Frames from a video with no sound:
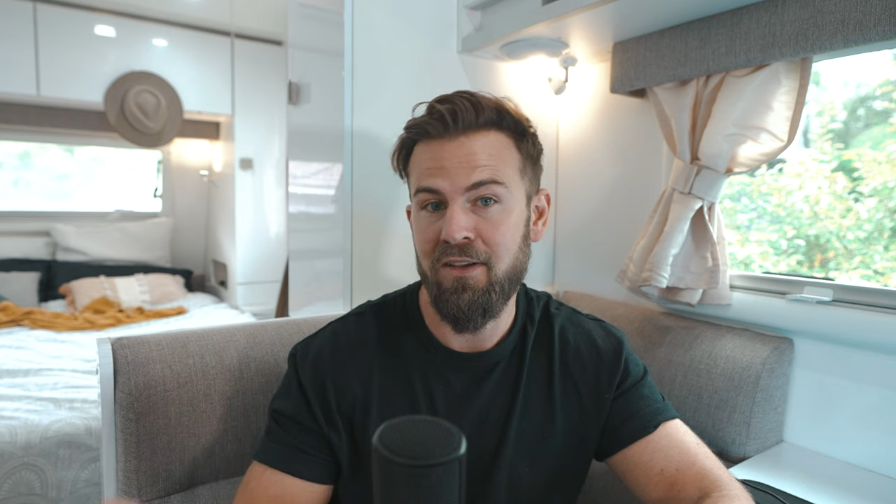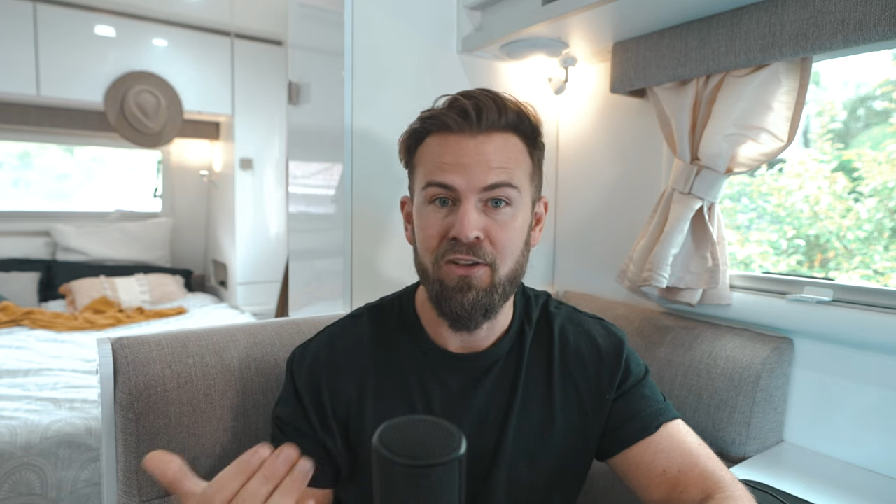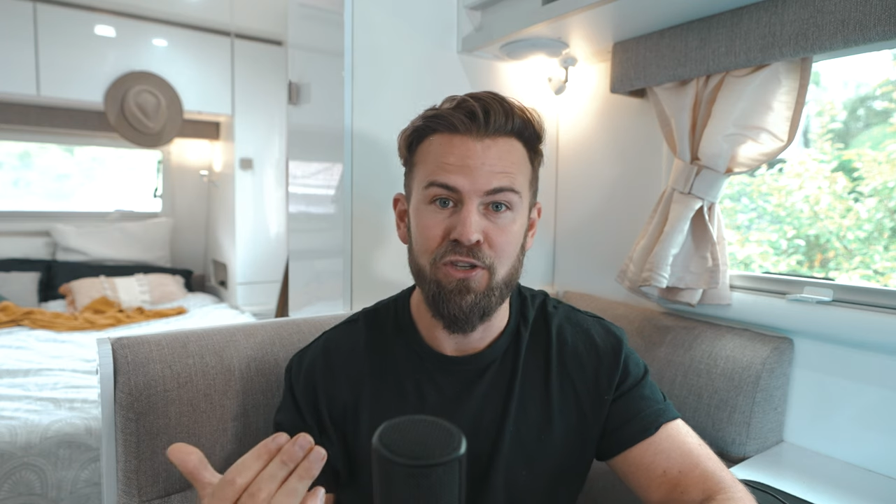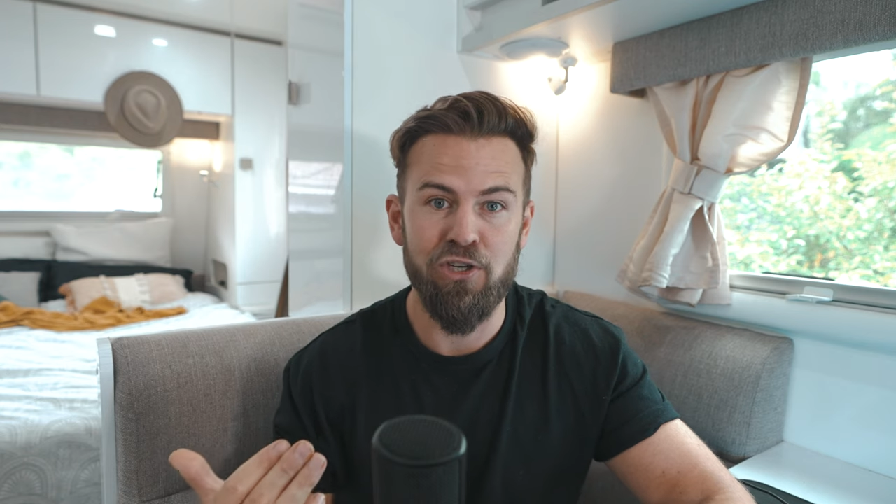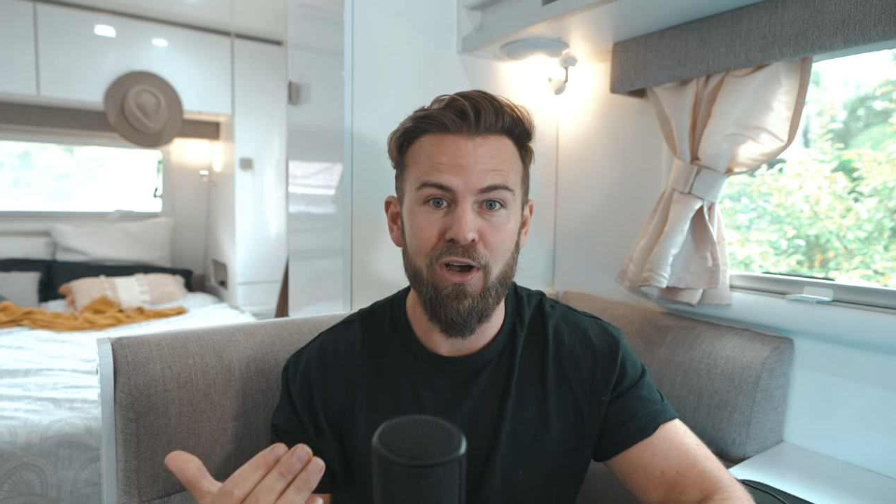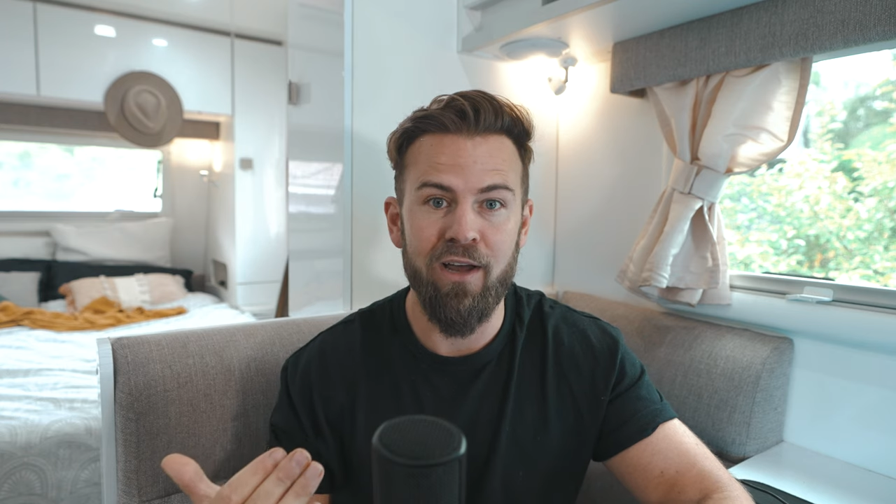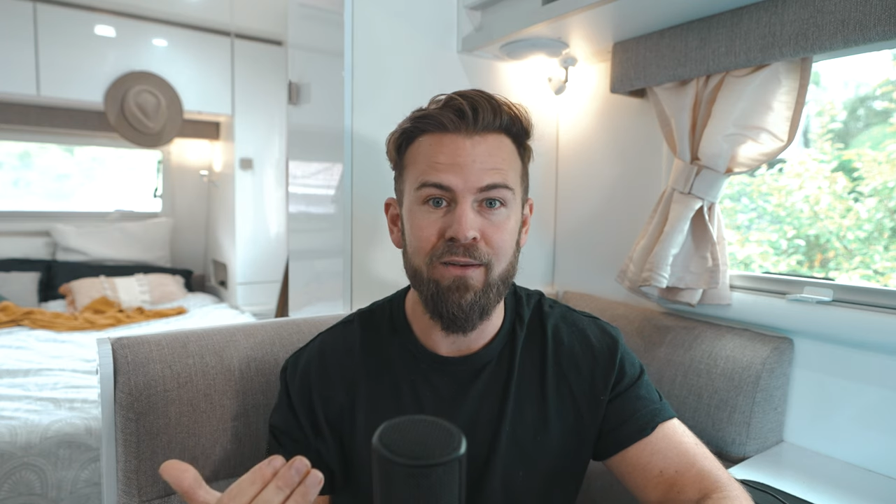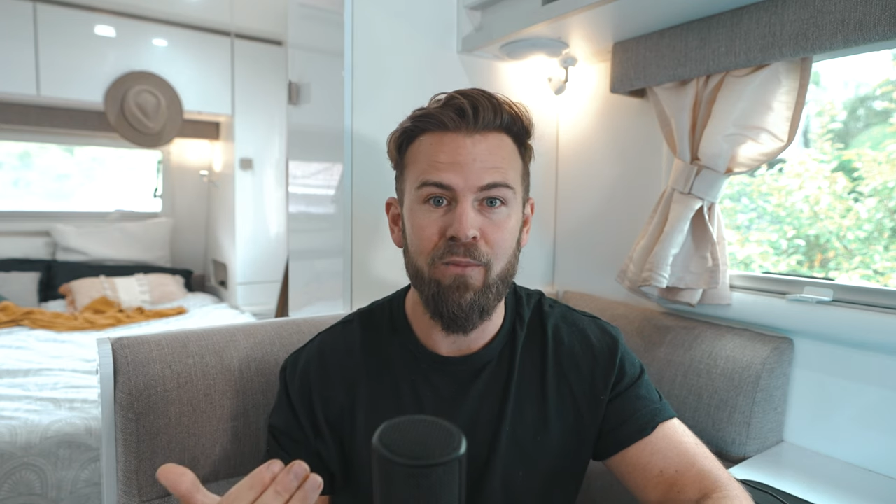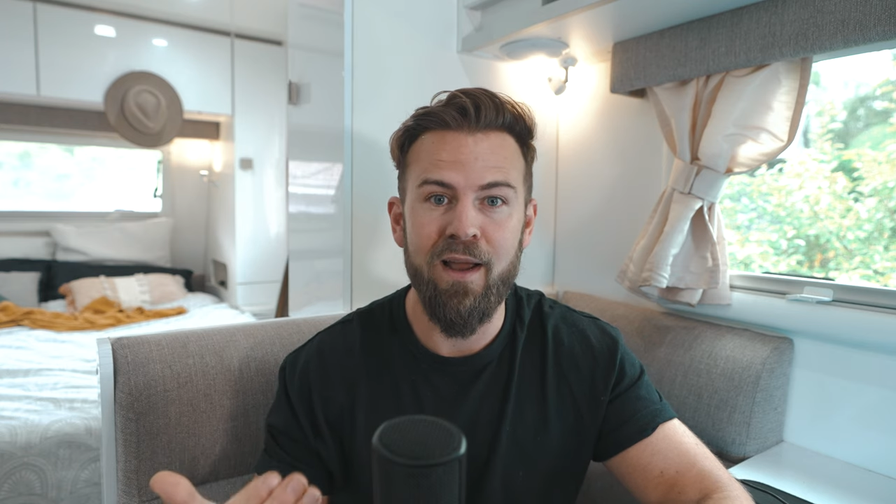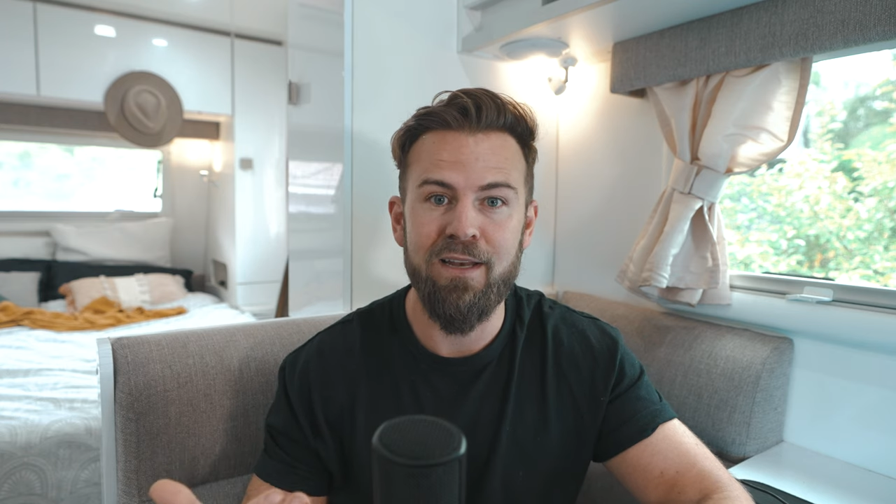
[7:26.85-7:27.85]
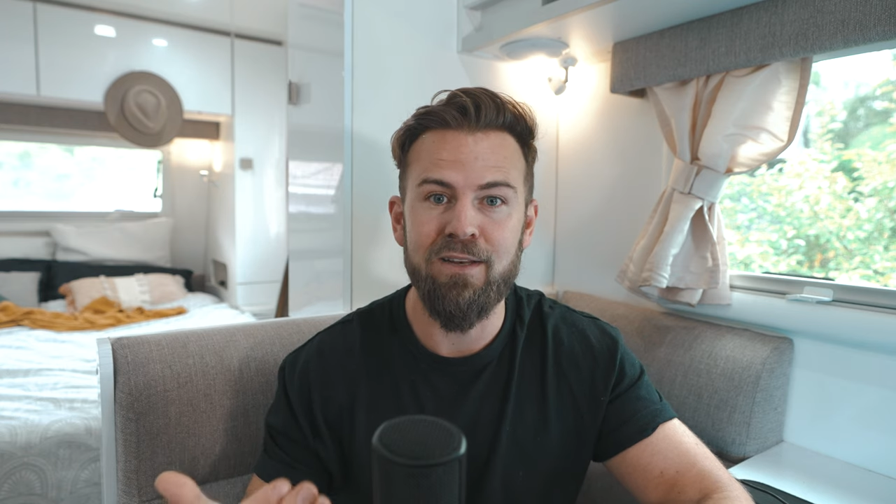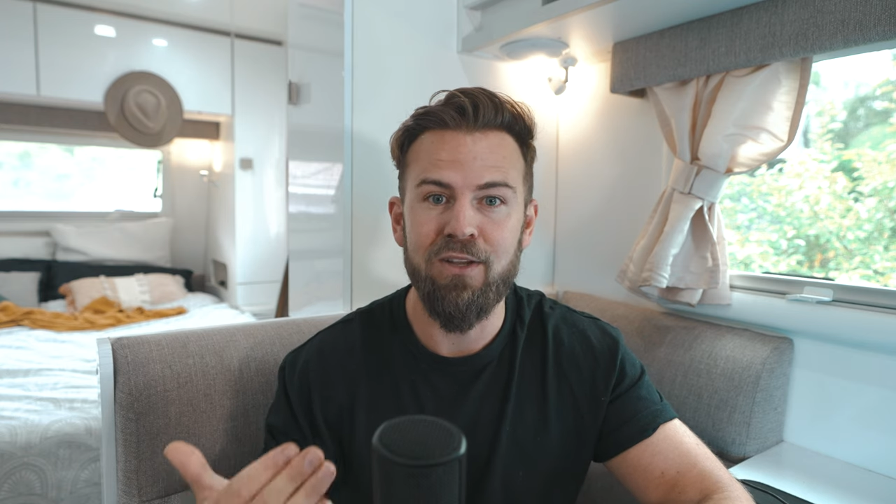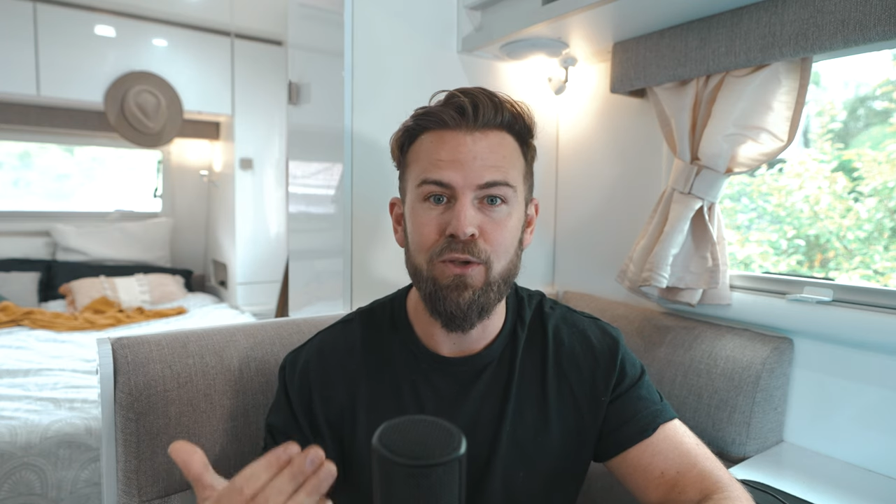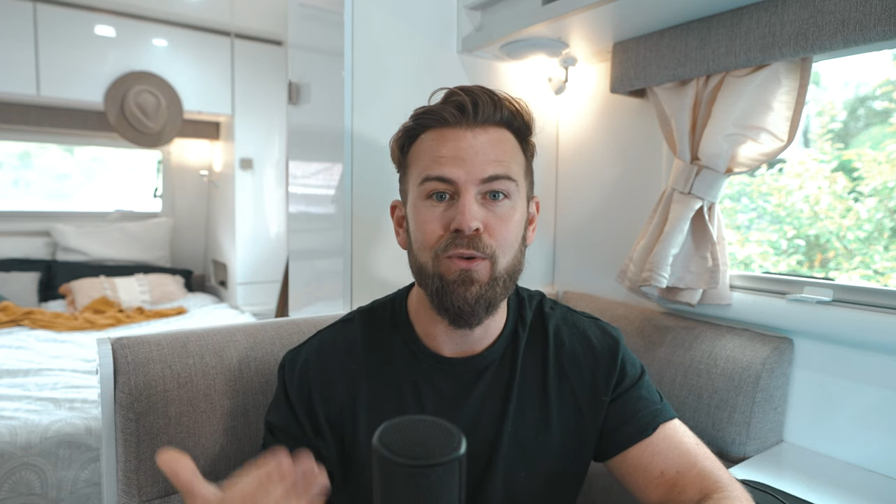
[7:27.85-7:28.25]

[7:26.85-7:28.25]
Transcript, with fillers: shot when you